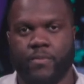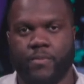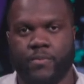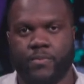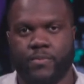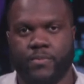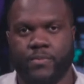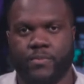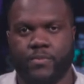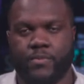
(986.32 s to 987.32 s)

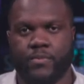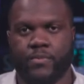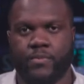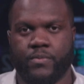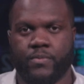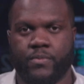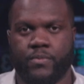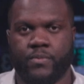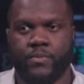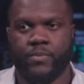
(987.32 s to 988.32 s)

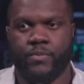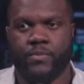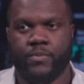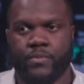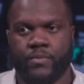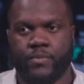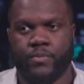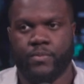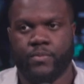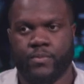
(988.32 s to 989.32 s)

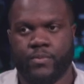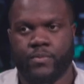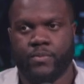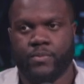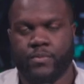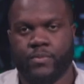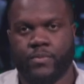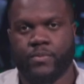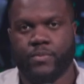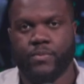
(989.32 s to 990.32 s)

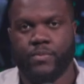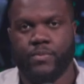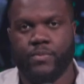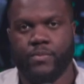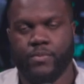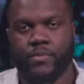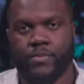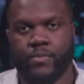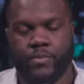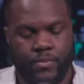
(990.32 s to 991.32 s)

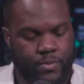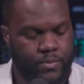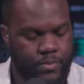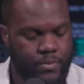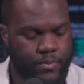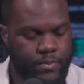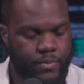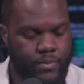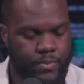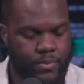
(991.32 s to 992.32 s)
[no speech]